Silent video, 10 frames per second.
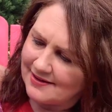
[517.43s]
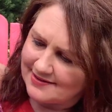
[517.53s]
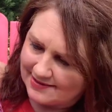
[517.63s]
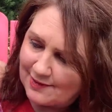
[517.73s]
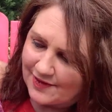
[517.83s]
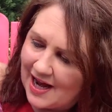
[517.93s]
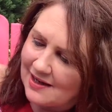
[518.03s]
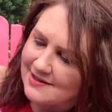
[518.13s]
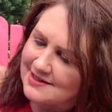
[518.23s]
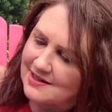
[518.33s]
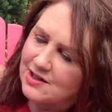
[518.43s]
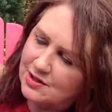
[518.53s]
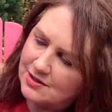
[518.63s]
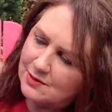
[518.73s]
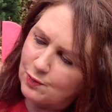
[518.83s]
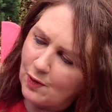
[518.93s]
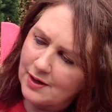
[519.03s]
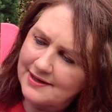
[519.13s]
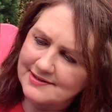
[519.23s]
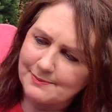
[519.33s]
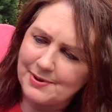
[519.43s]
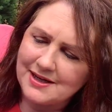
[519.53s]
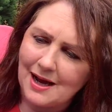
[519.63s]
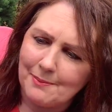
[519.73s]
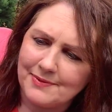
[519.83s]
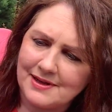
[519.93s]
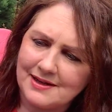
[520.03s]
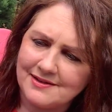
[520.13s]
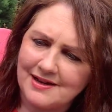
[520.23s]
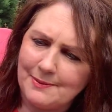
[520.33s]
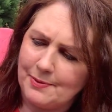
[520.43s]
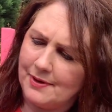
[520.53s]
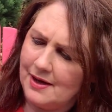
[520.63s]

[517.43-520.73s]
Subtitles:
it's got the colours in it, you can quite easily pick up the deep